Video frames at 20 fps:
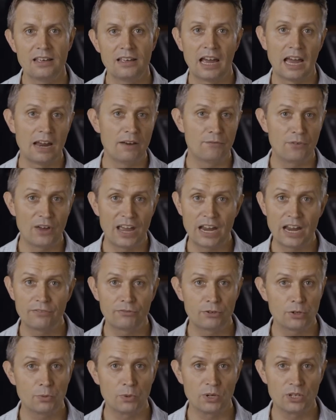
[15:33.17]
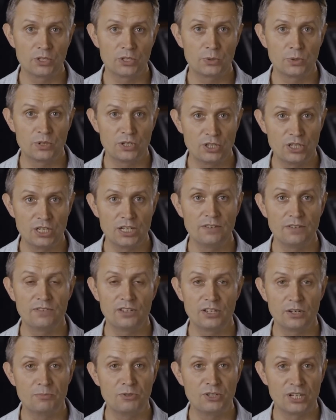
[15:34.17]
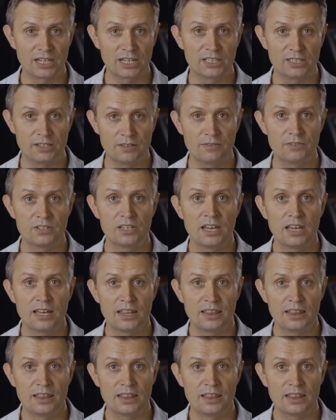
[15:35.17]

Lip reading: and for everyone to achieve the objectives